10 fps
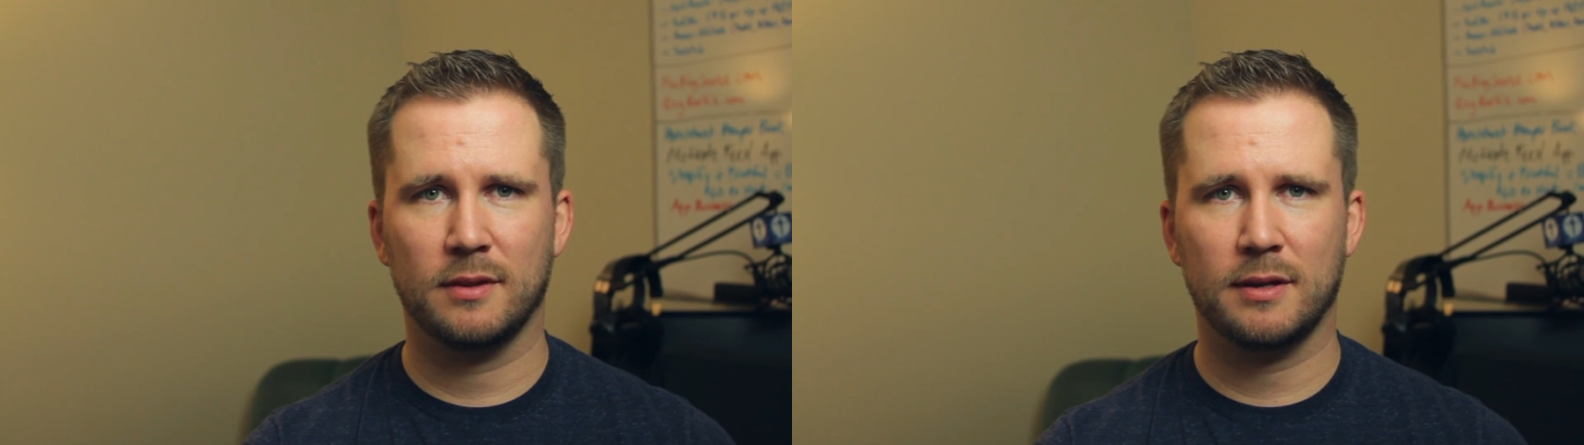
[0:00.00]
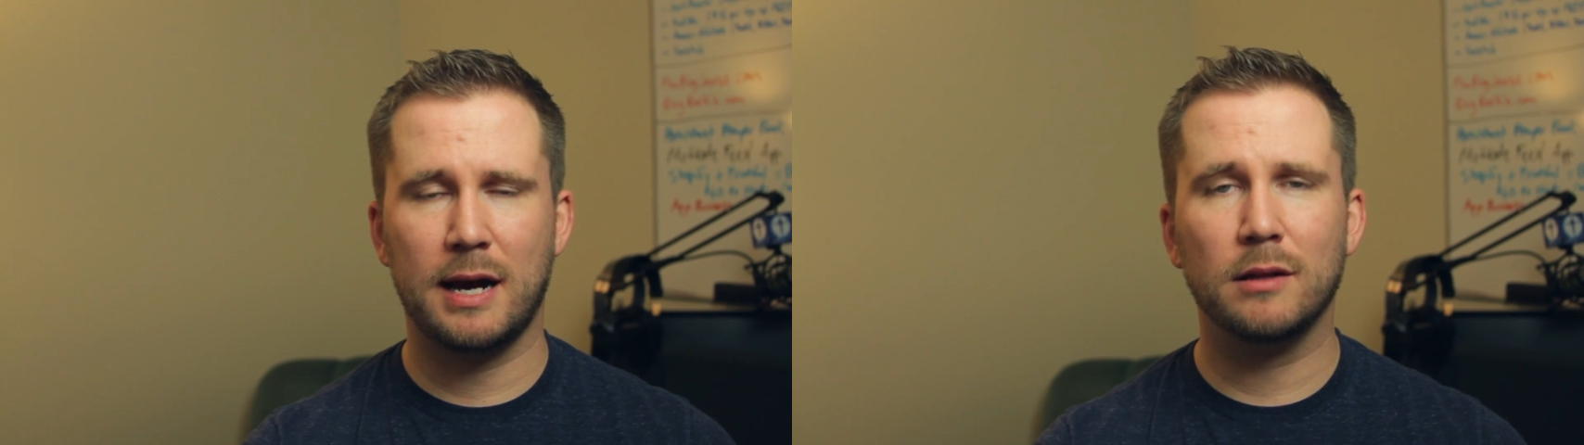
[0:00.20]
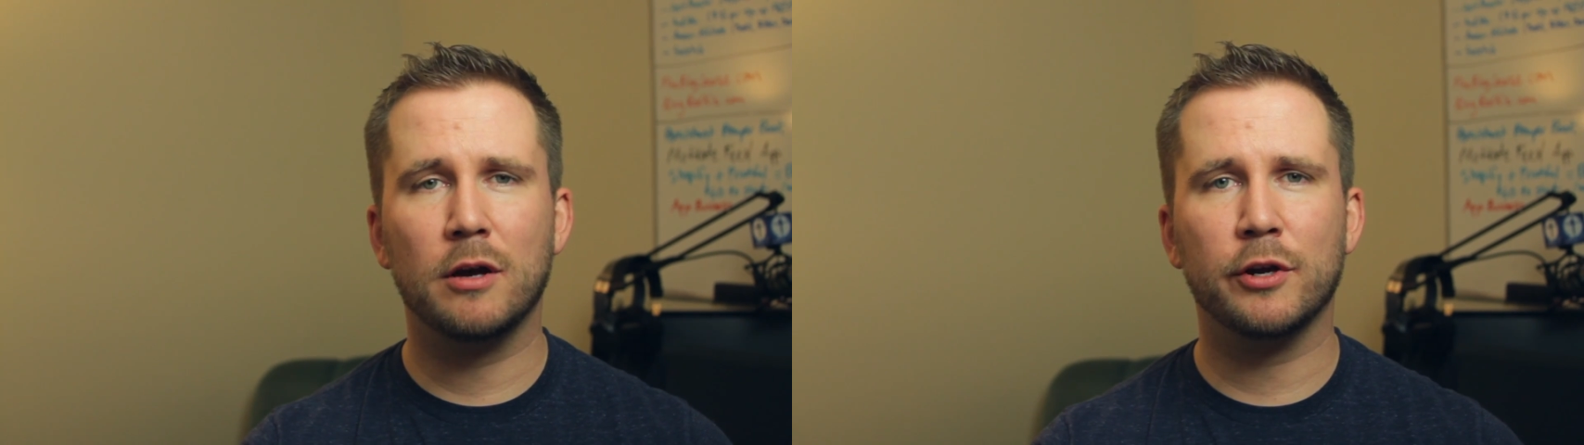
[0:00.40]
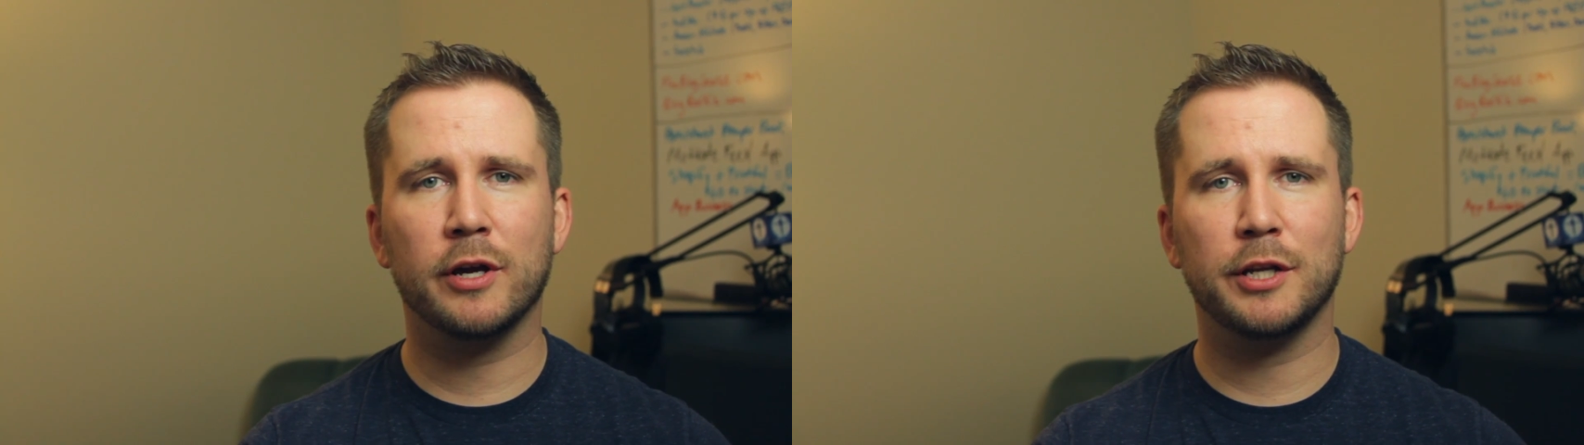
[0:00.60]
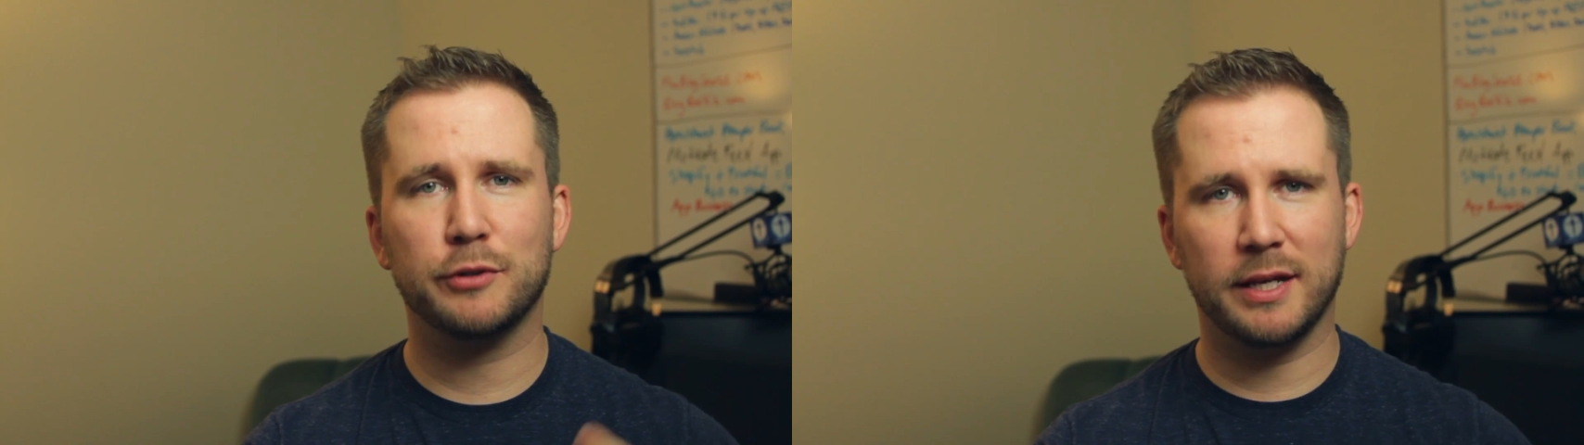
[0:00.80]
How long are you
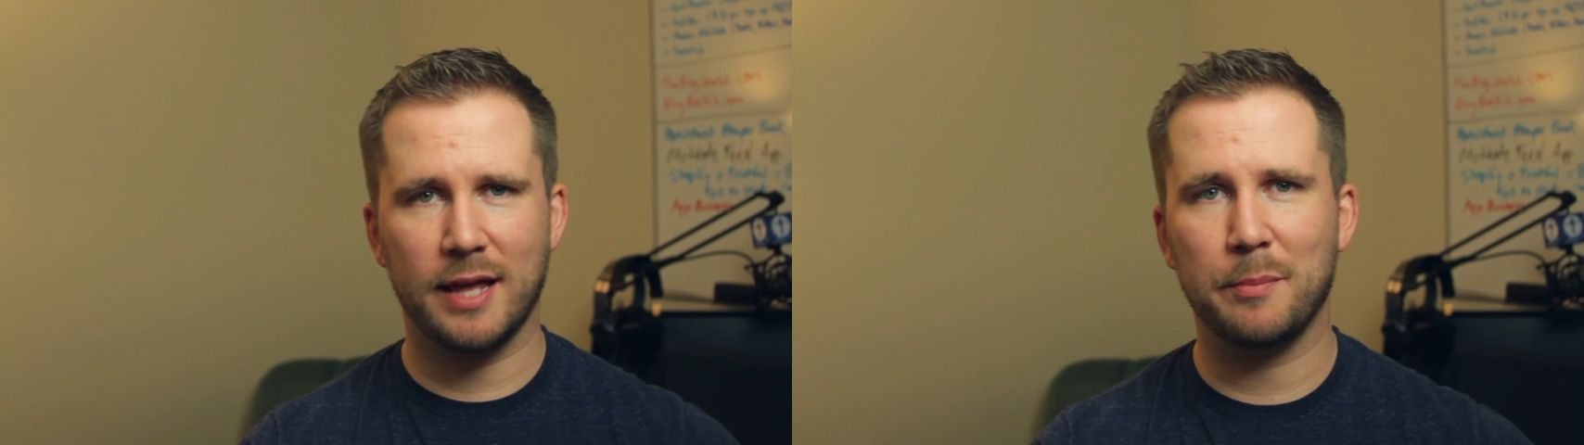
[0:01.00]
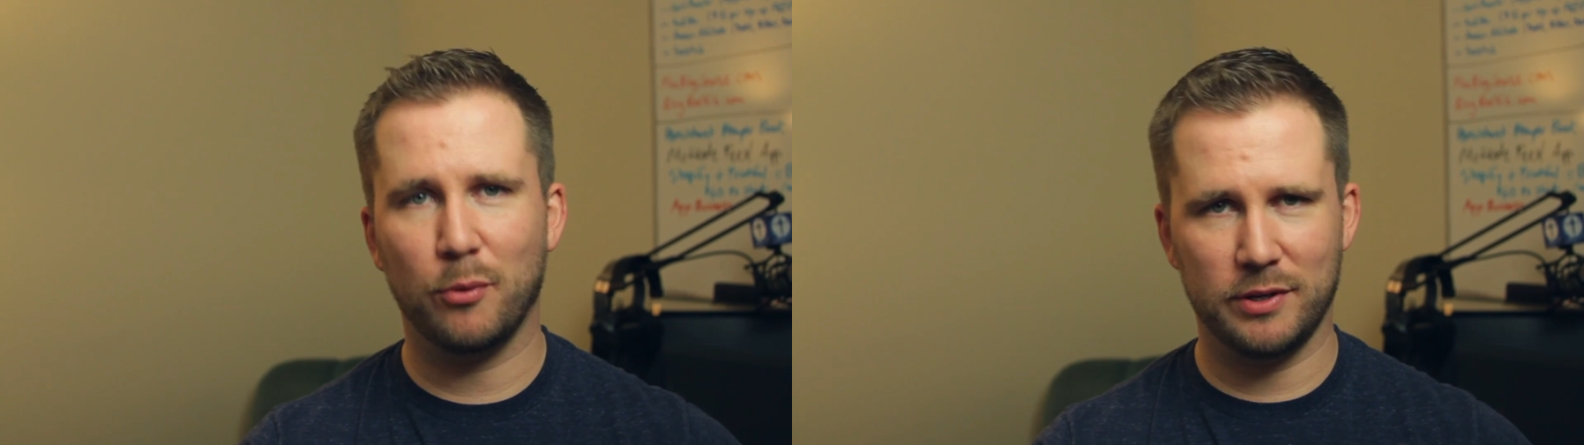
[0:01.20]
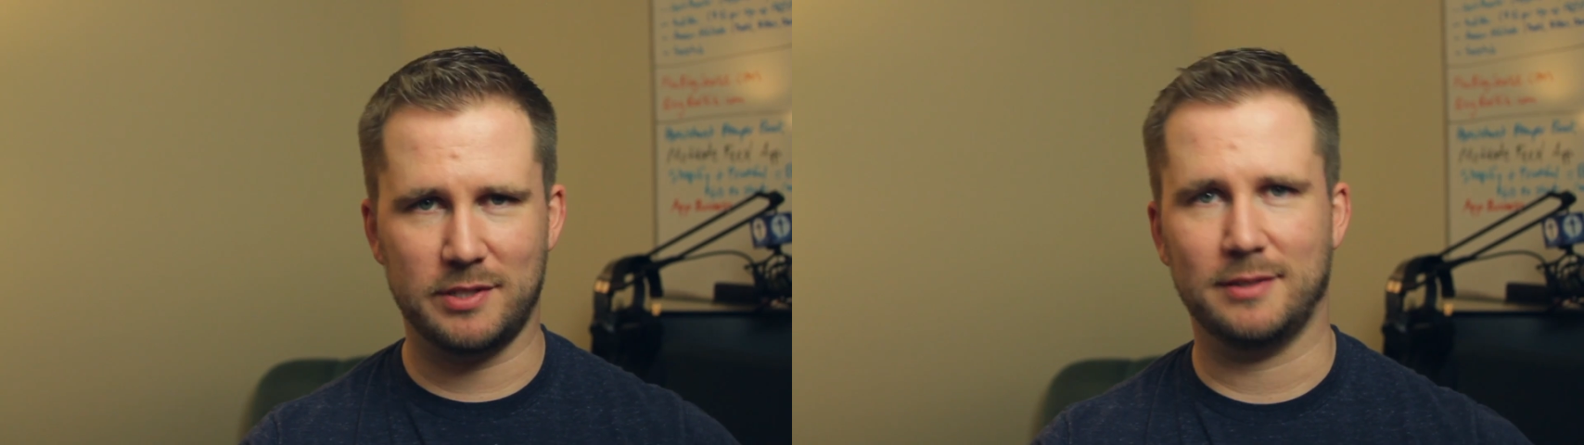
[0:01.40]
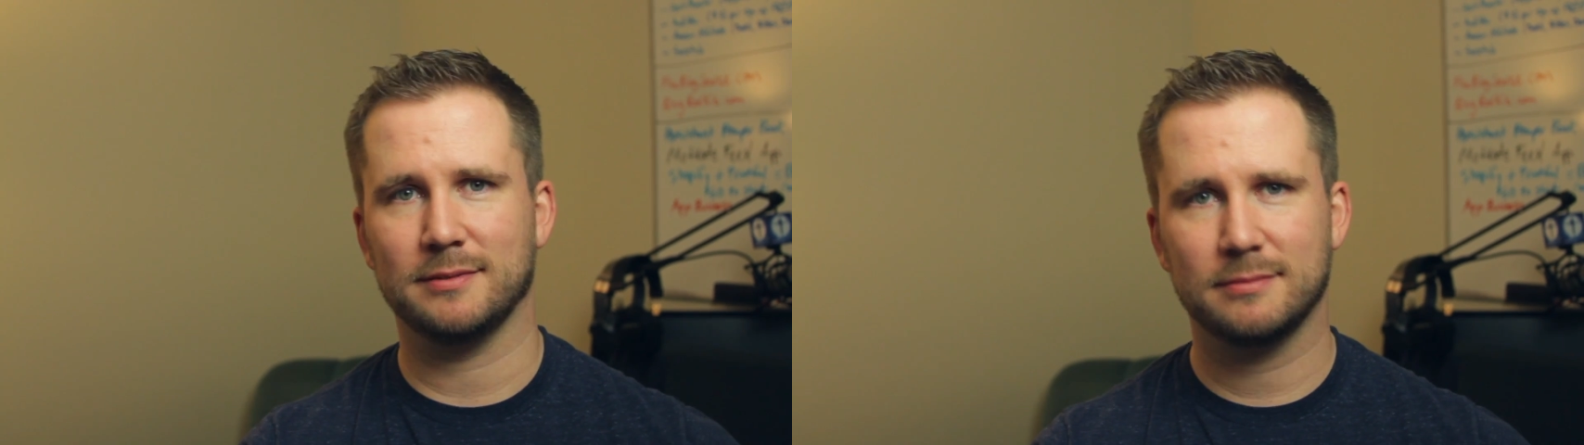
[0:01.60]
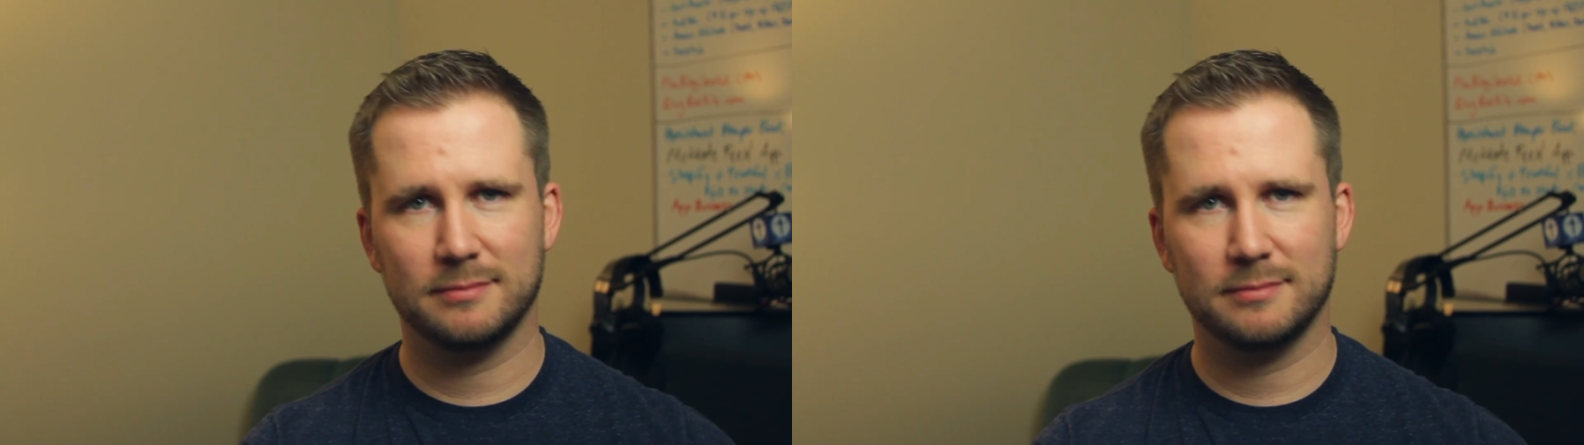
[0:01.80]
going to drink that poison?